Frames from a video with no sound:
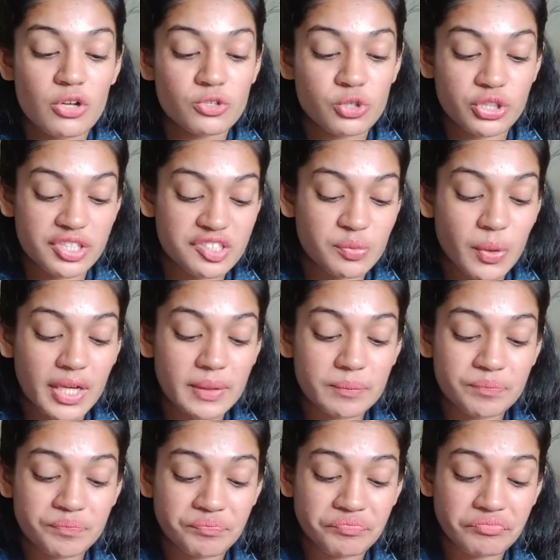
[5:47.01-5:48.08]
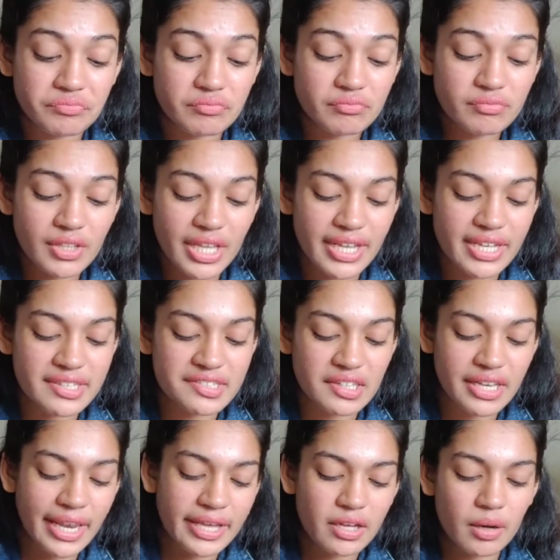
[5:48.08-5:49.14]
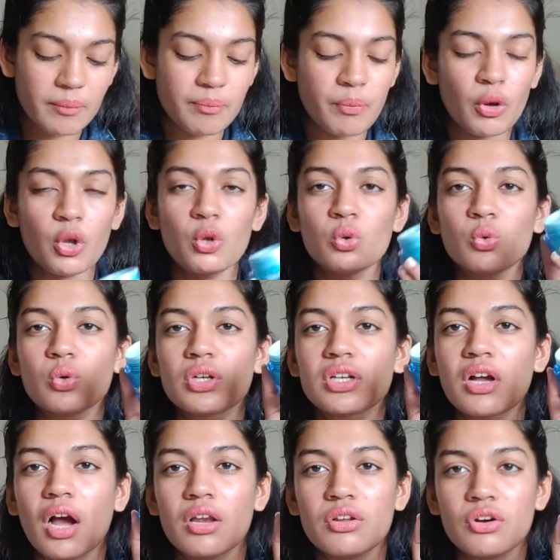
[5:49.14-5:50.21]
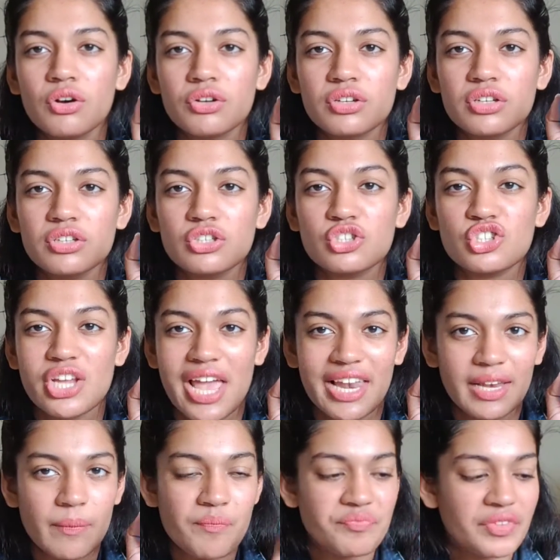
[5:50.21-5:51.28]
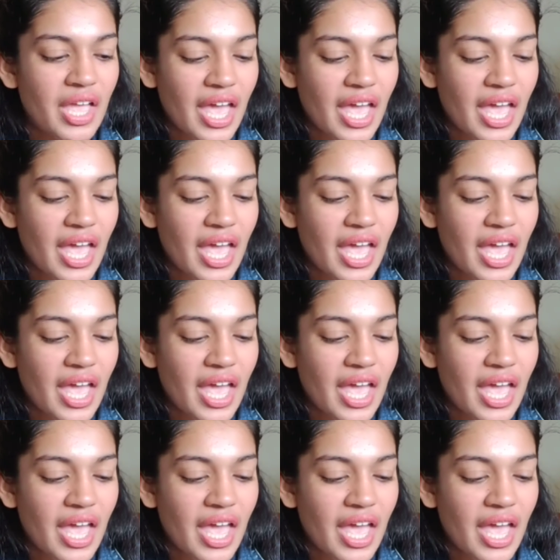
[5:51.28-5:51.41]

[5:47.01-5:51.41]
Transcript: So this one is like a blue color gel,